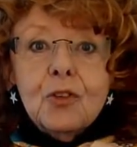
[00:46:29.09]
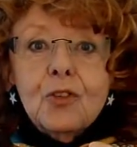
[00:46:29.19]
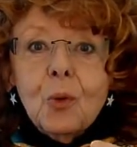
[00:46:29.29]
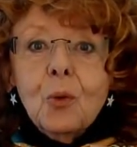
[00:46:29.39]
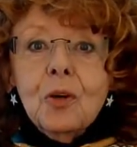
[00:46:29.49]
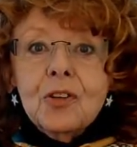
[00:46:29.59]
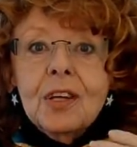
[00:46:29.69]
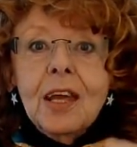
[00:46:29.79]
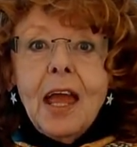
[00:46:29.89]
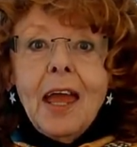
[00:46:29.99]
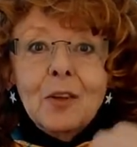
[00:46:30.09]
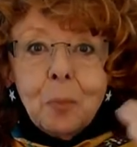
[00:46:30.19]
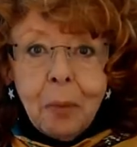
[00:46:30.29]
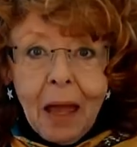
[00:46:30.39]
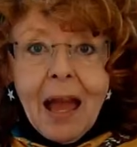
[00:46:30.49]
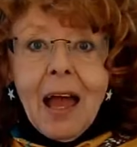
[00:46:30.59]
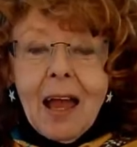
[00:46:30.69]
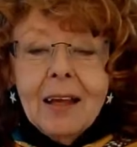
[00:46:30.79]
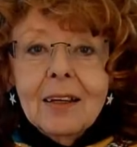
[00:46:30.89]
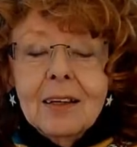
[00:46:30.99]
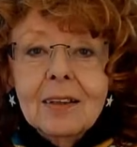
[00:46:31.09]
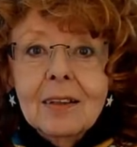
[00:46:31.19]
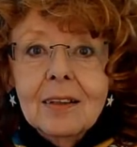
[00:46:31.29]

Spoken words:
sort and pack,